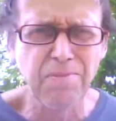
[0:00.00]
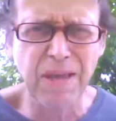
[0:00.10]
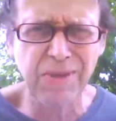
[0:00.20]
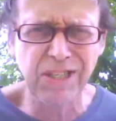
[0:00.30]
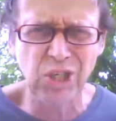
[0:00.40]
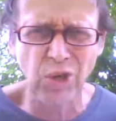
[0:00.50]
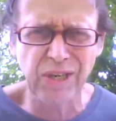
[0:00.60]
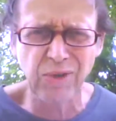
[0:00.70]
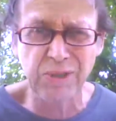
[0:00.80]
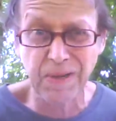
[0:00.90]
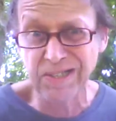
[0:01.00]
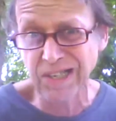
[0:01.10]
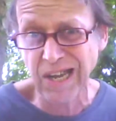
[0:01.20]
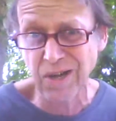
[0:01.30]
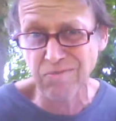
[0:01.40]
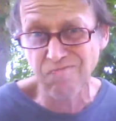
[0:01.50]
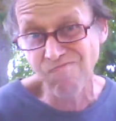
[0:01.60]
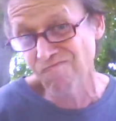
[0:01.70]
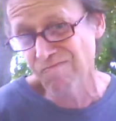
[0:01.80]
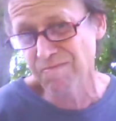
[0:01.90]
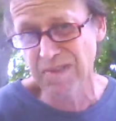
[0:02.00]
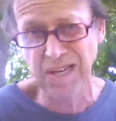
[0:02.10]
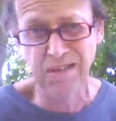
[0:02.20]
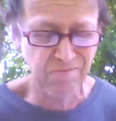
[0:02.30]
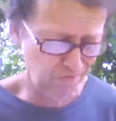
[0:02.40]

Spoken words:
Maybe enjoying her expense account, eh?